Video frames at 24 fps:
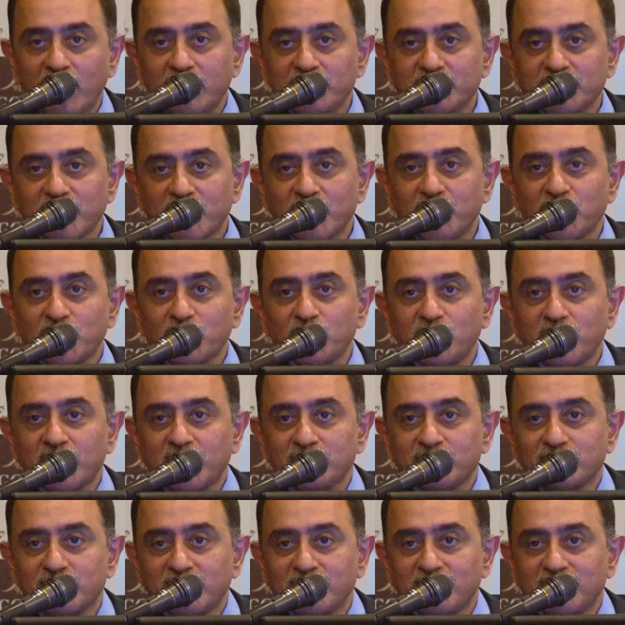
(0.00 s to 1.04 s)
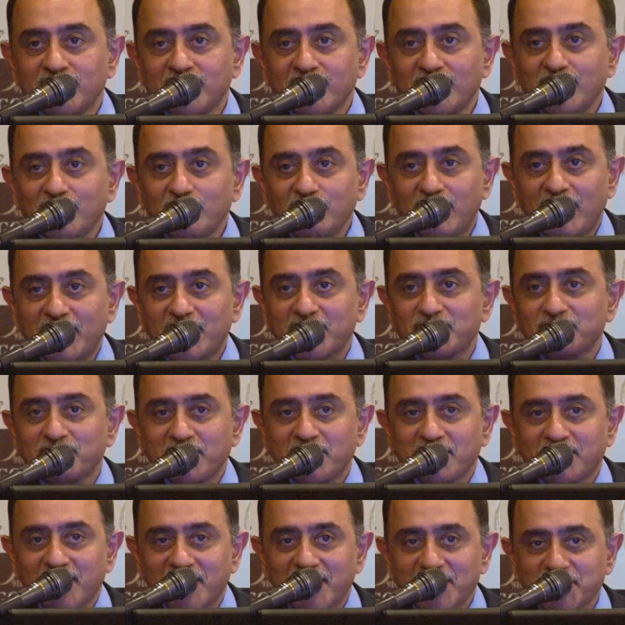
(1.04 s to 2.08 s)
I decided to become a
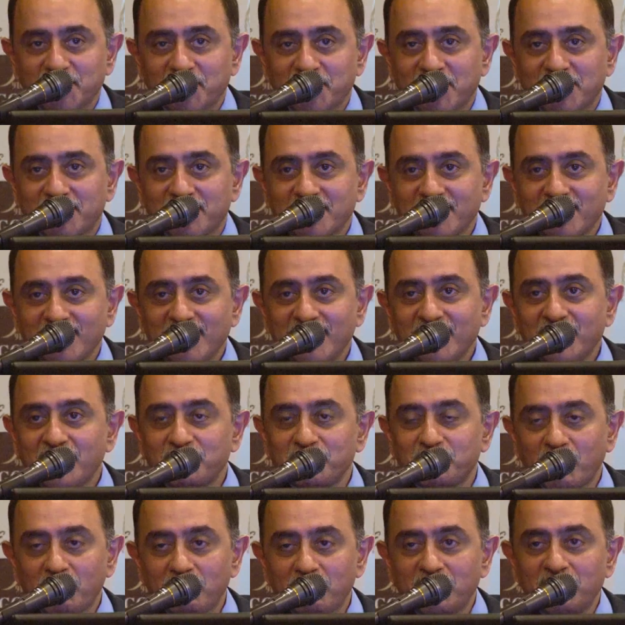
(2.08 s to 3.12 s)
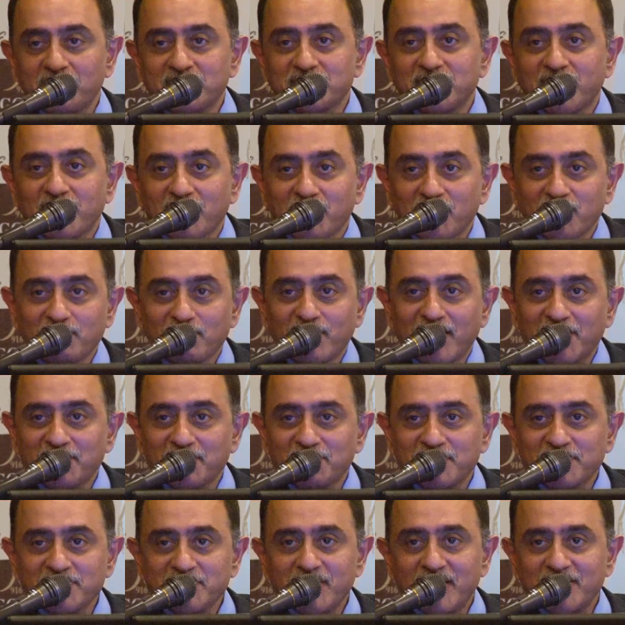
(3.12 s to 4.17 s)
management graduate. I probably was not a good
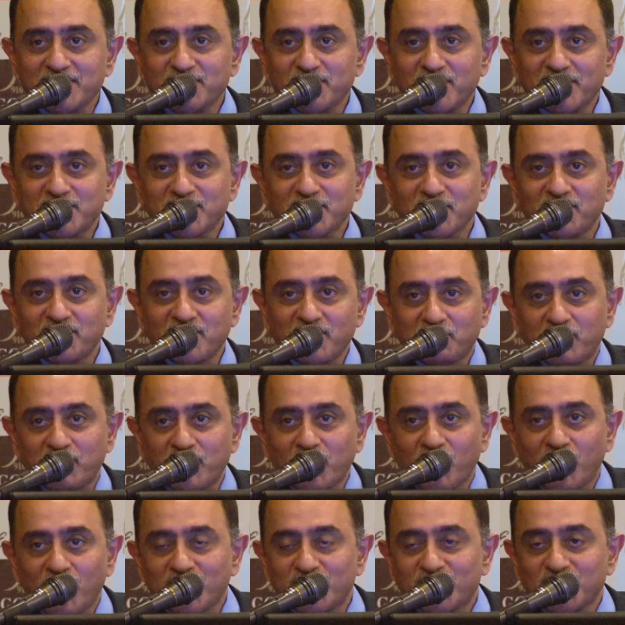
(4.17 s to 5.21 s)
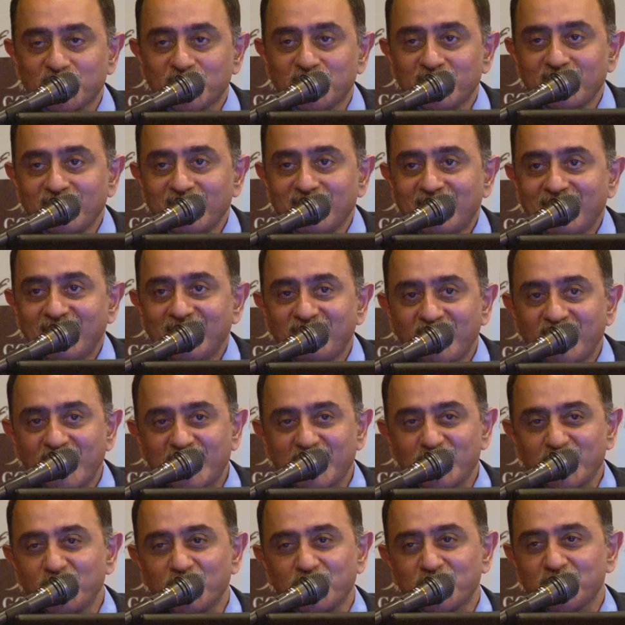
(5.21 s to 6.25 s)
management graduate, so Wipro also, I
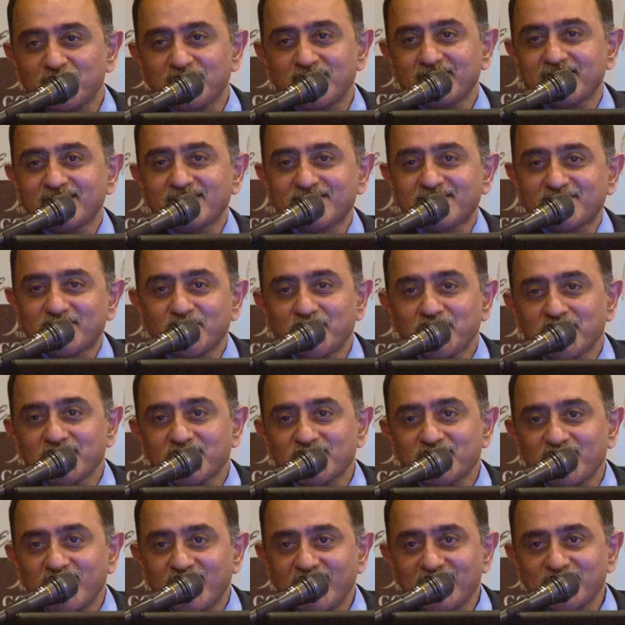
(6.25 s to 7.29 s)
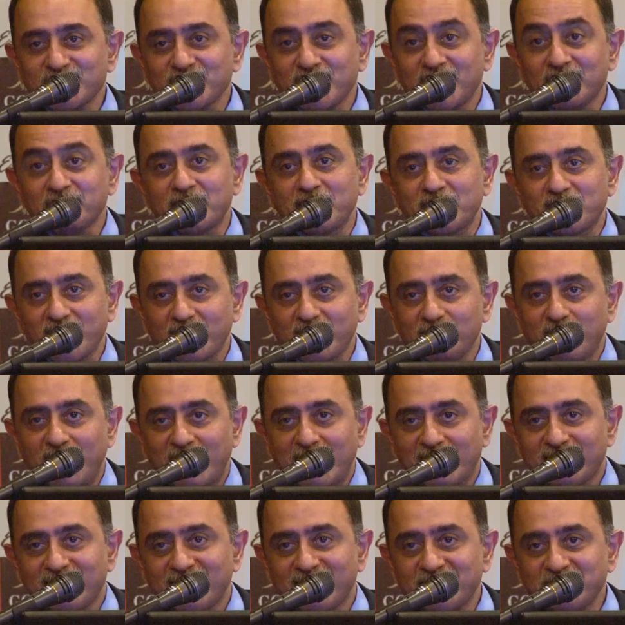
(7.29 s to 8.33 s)
felt, oh no, this is too constraining, so let me try
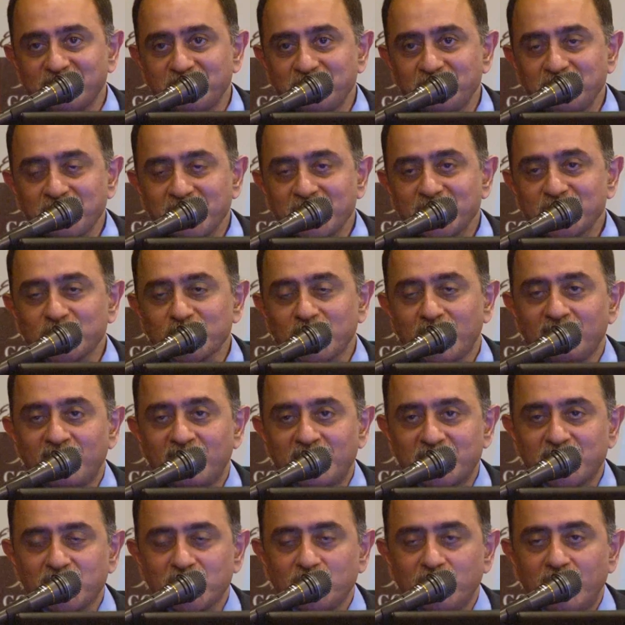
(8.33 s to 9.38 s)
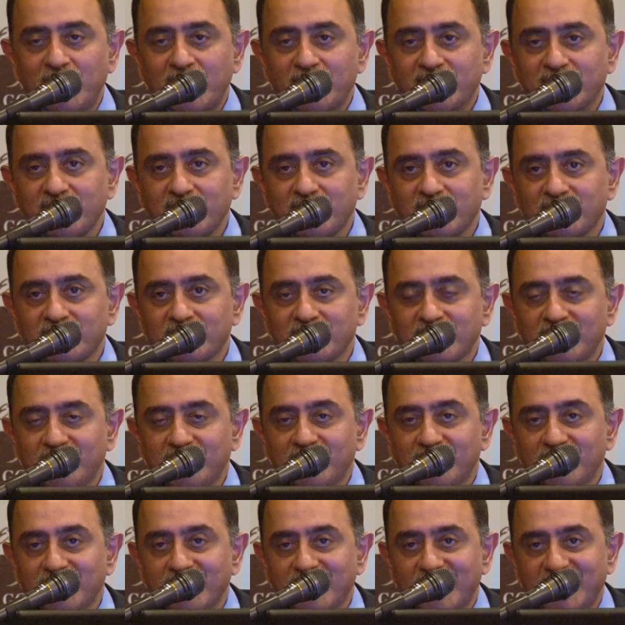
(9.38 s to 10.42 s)
banking. So I went into banking in
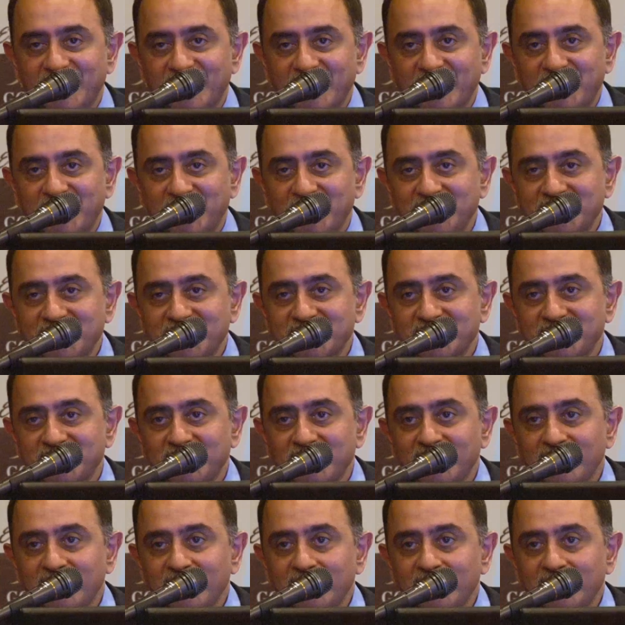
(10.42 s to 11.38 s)
the late 80s.